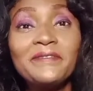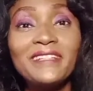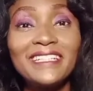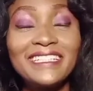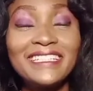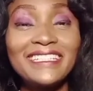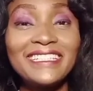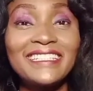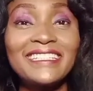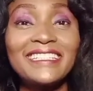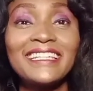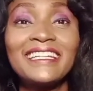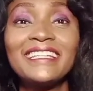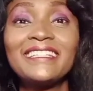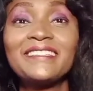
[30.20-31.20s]
please
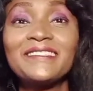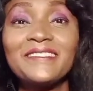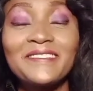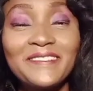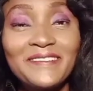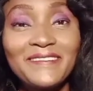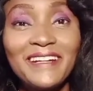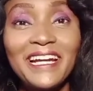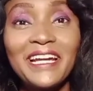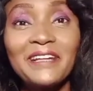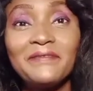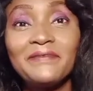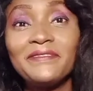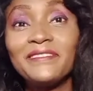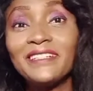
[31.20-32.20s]

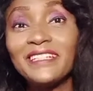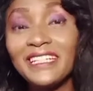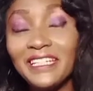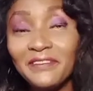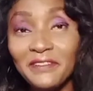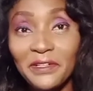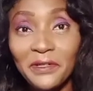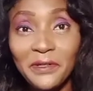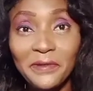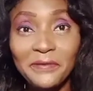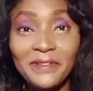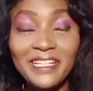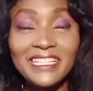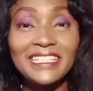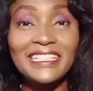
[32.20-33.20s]
subscribe, leave a
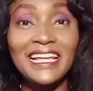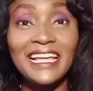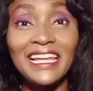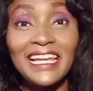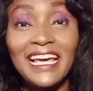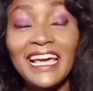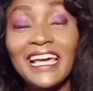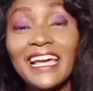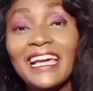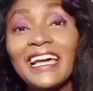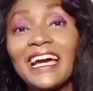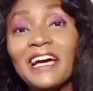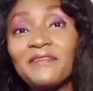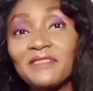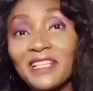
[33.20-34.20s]
comment, and like.
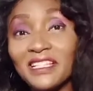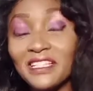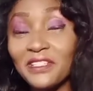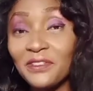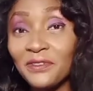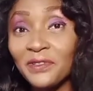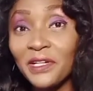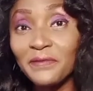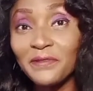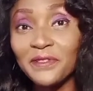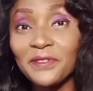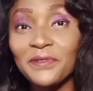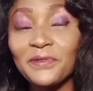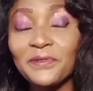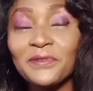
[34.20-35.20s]
I'm starting new
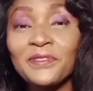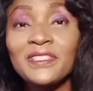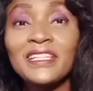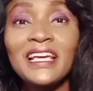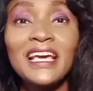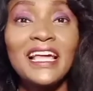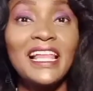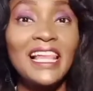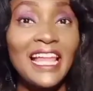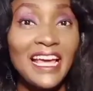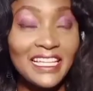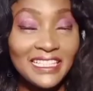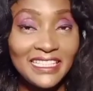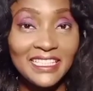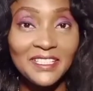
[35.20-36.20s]
episodes
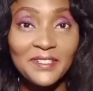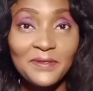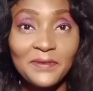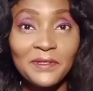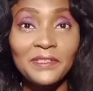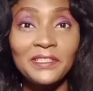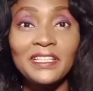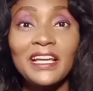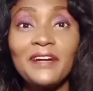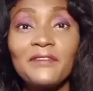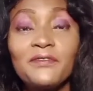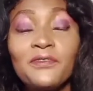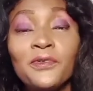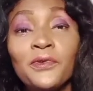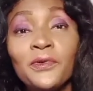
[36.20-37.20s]
like this one
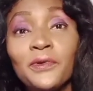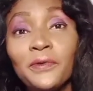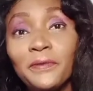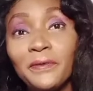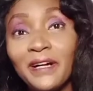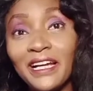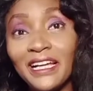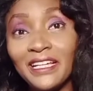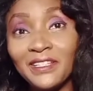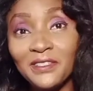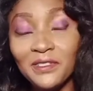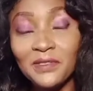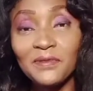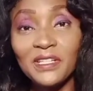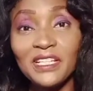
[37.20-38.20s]
for my
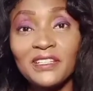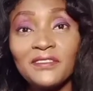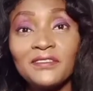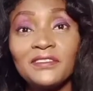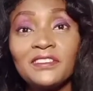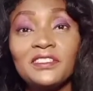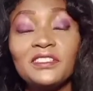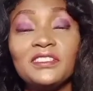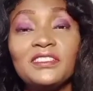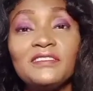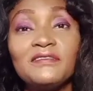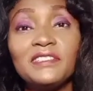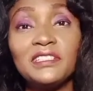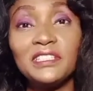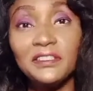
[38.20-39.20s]
YouTube channel,
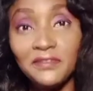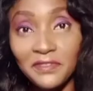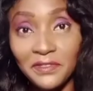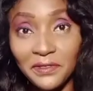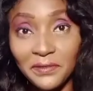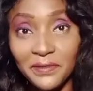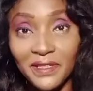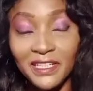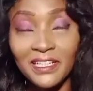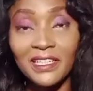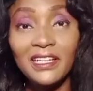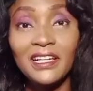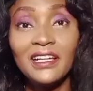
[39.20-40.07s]
Debut Ifyuba,